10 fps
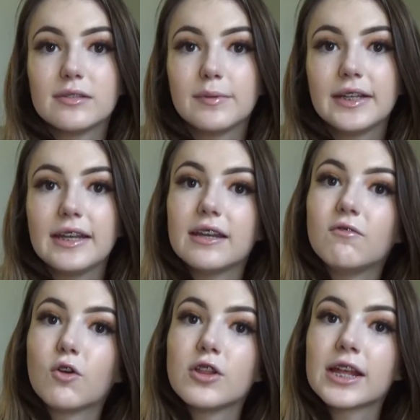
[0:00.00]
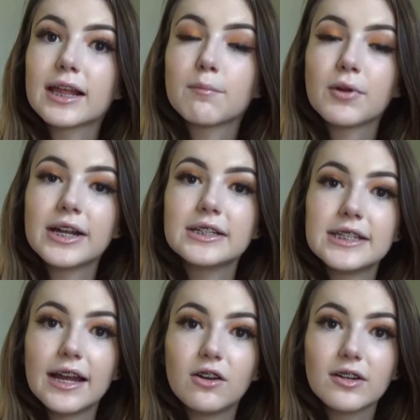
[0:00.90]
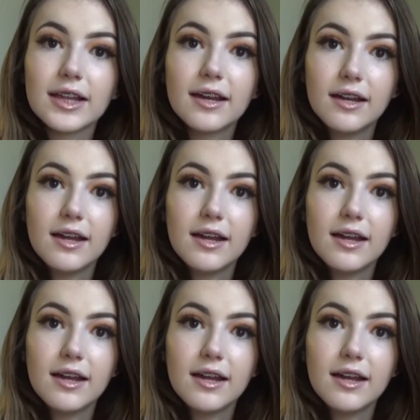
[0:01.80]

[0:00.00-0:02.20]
to be needed for the springtails.